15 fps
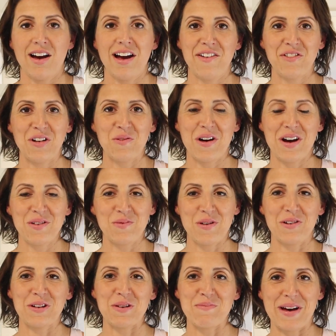Hi everyone,
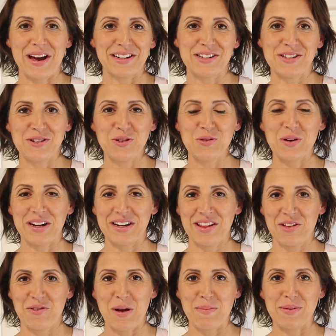welcome back to
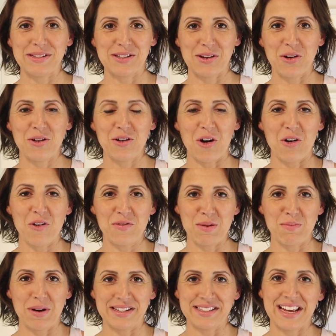another episode of
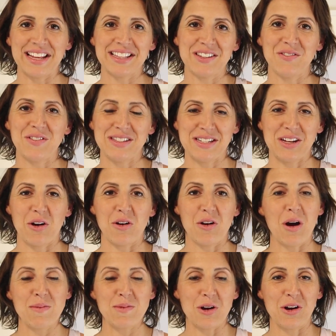the Breast Cancer Physio.
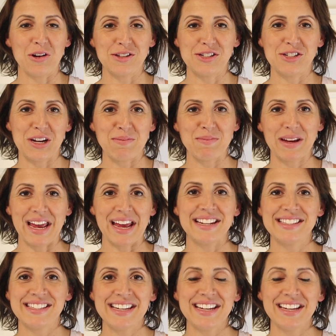I'm your host Jen
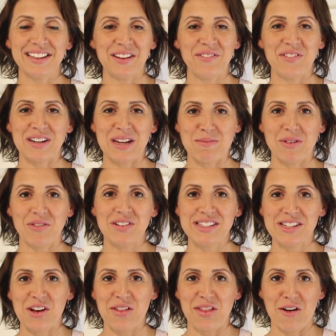McKenzie, lymphedema
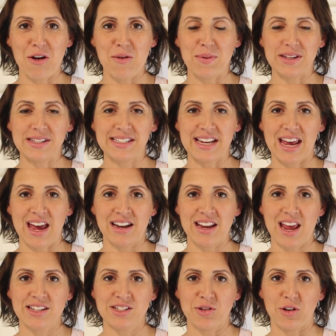physiotherapist and
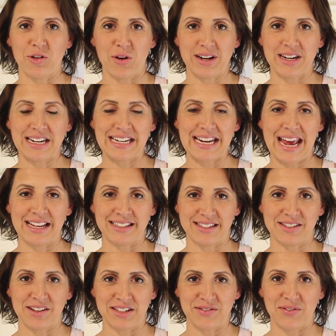ESSA accredited
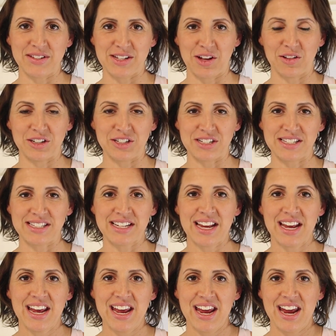exercise physiologist.
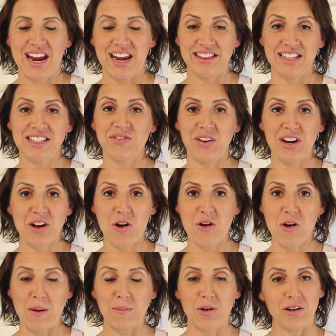In this video,
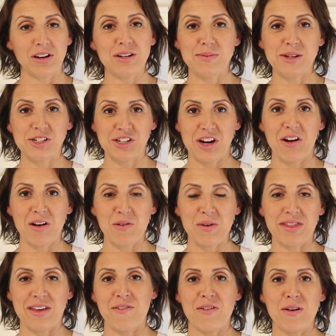I'm going to be sharing
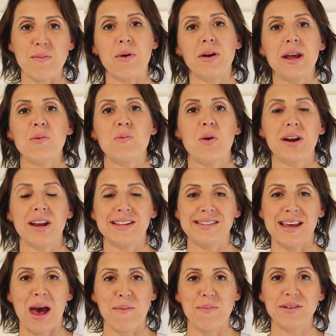with everybody what
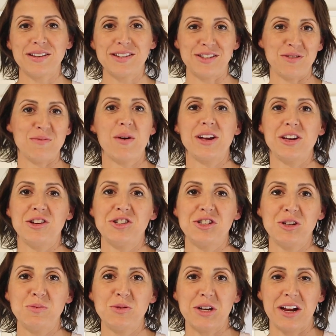has happened to my
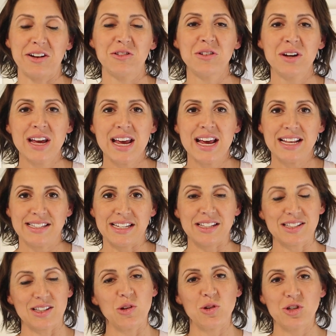YouTube channel
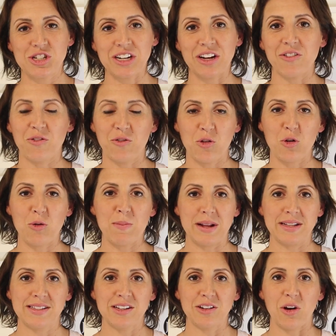since launching it 4
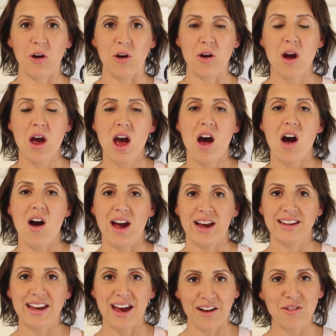months ago. I
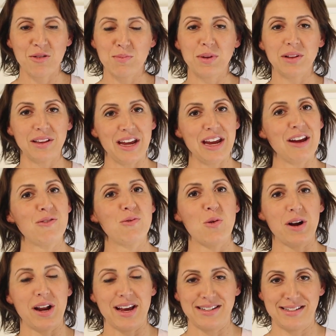cannot believe
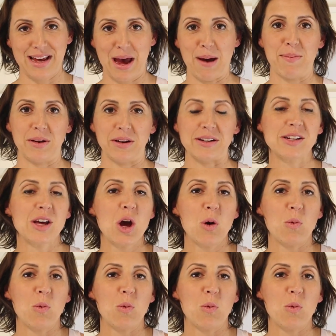what has happened.